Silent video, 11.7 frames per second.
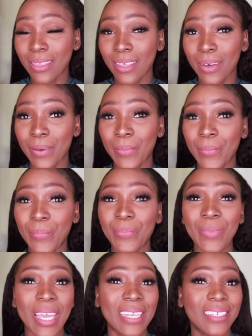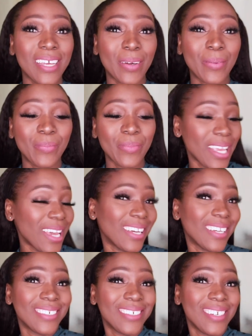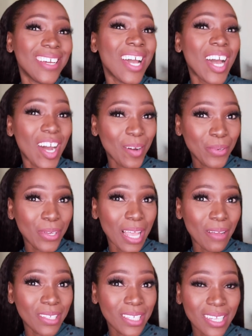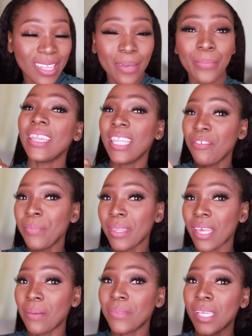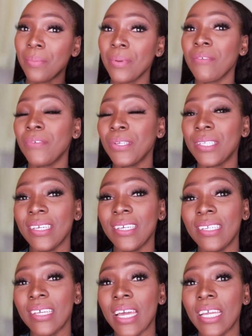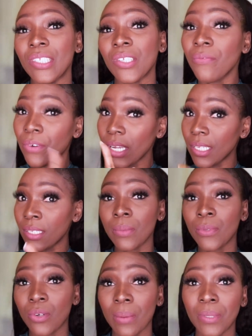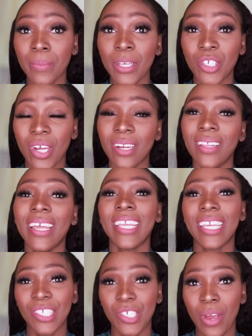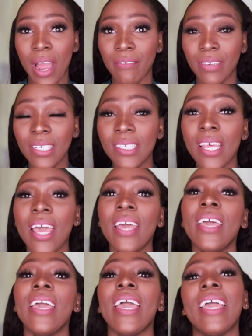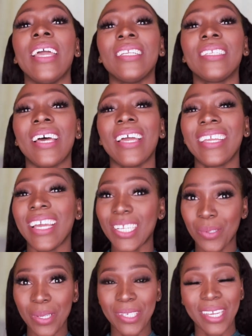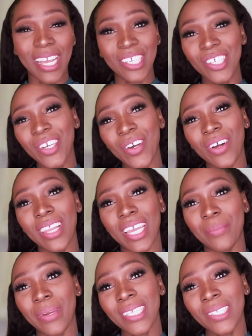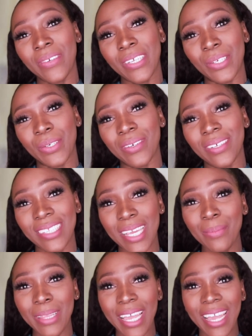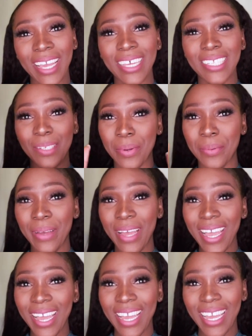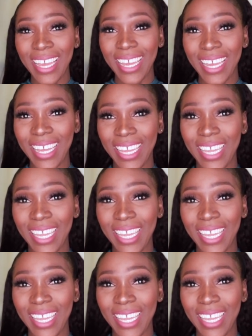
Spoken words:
them? And yeah, hope you love this clip. Leave me a thumbs up if you did, and don't forget to subscribe to my channel in case you haven't. And I can't wait to catch you all in my next video. Stay blessed. Bye bye.